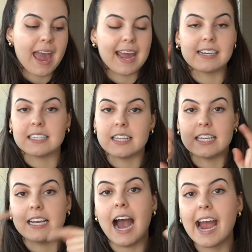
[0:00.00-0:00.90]
and
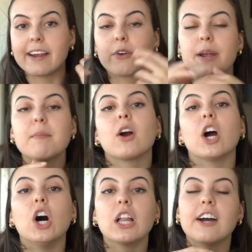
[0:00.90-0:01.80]
the eye cream are
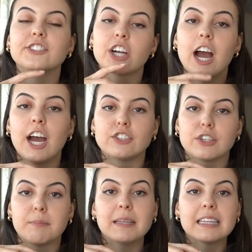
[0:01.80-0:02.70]
all under
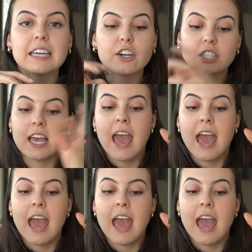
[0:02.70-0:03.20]
100 milliliters.